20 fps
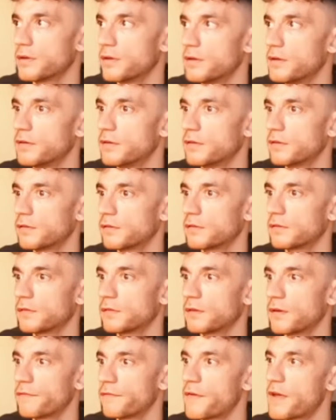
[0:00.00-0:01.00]

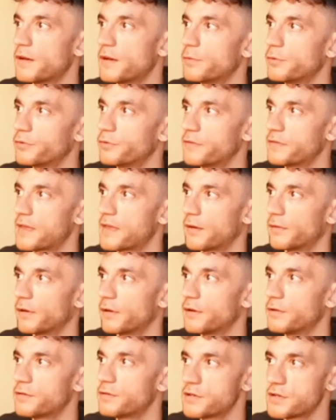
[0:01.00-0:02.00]
is available to
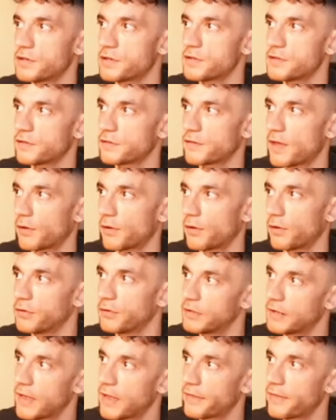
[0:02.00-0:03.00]
download. You can just
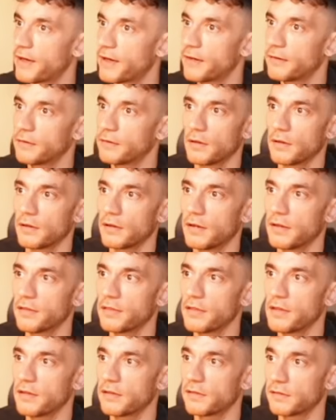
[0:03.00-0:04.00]
download it like that.
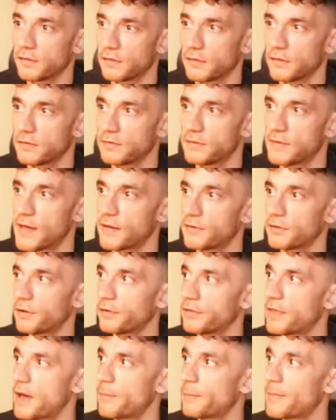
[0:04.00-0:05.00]
Click this.
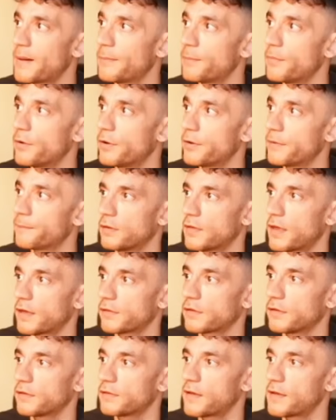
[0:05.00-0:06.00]
Download that bad boy.
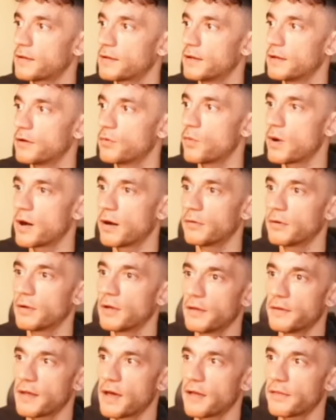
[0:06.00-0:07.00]
That's going to take a little while.
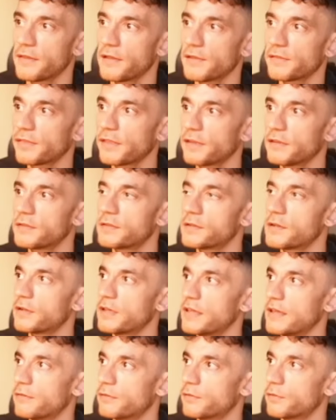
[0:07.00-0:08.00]
Now, the other thing to
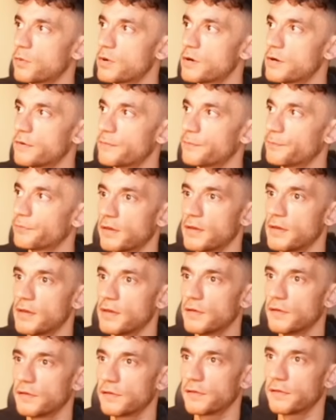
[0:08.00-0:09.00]
note here as well
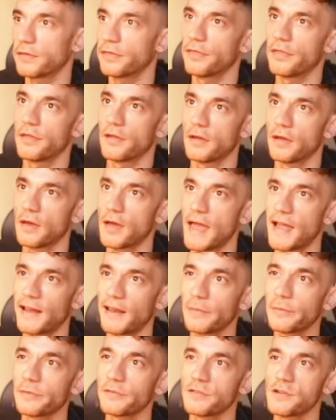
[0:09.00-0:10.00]
is the
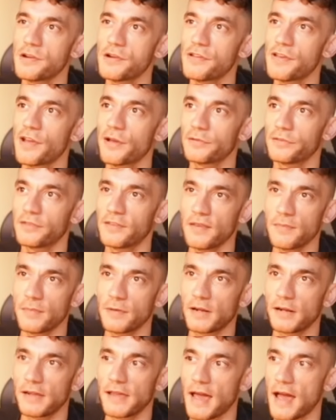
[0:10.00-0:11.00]
L M Studio
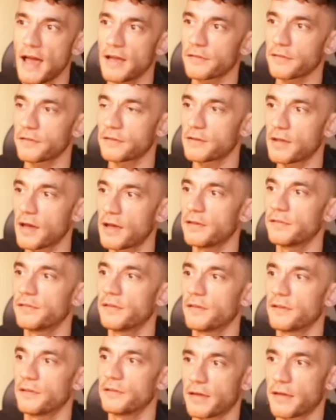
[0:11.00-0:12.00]
typically has a
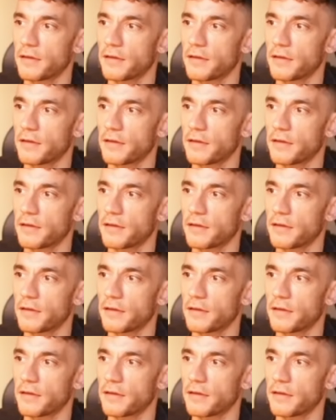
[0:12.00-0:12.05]
nicer,